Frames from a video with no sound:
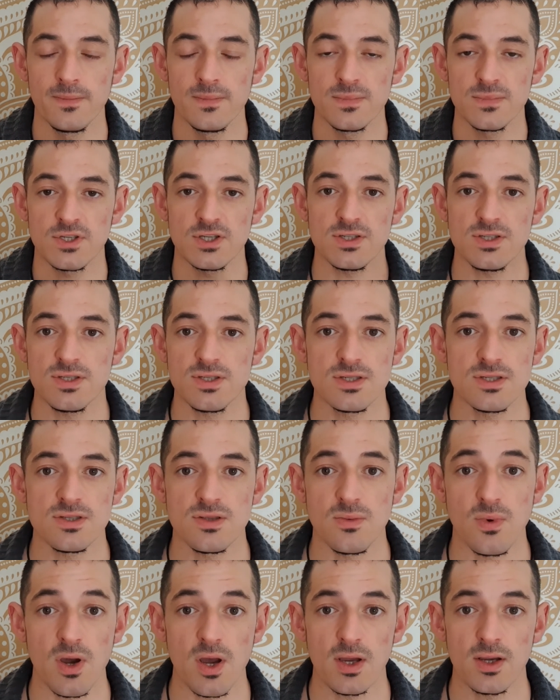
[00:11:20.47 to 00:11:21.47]
Just as the
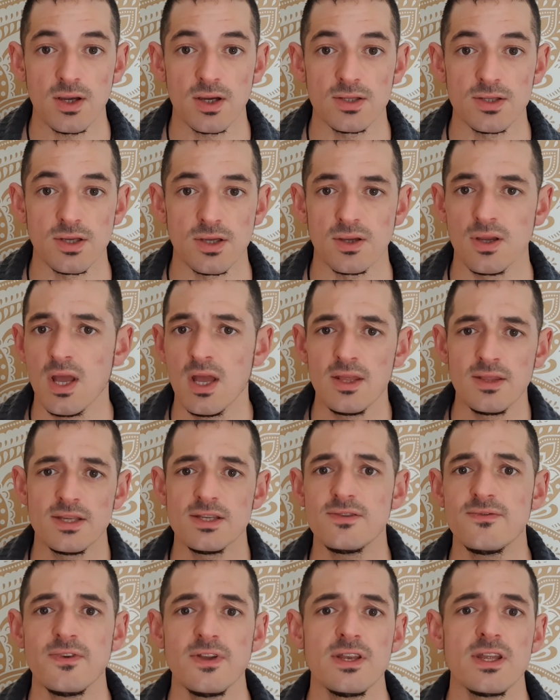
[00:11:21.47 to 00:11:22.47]
work I do.
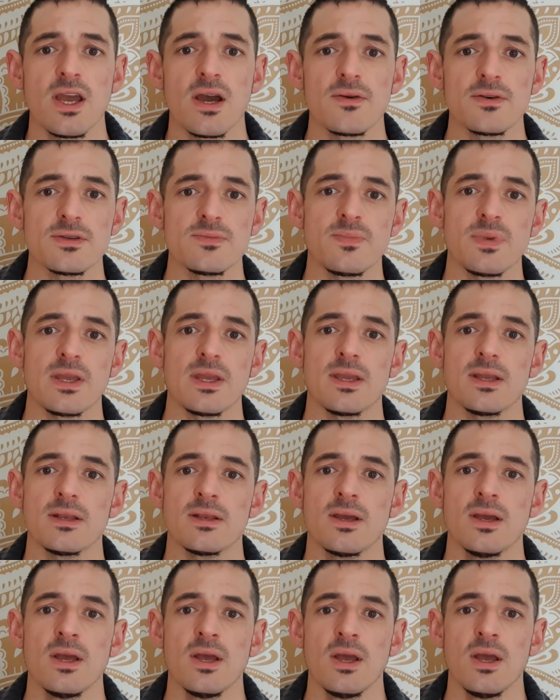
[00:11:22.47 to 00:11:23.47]
This video has
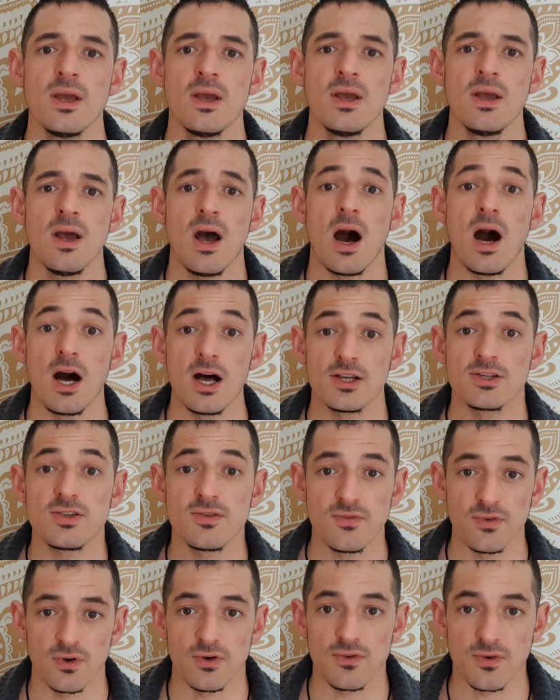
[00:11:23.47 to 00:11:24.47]
been asked
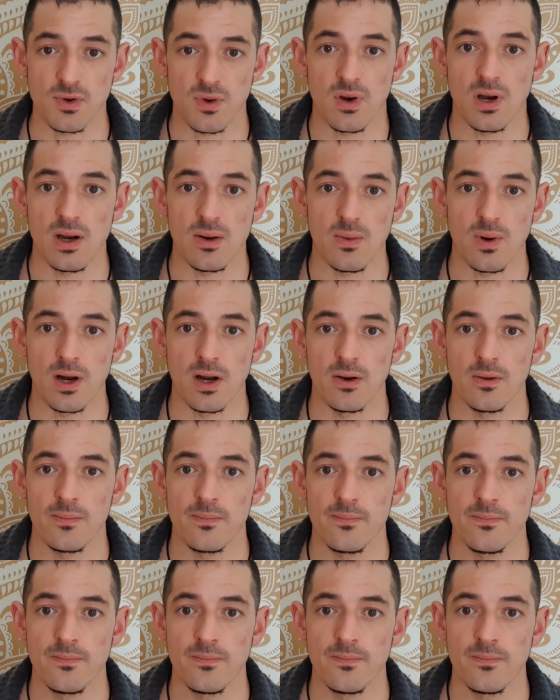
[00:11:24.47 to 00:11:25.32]
for quite a while.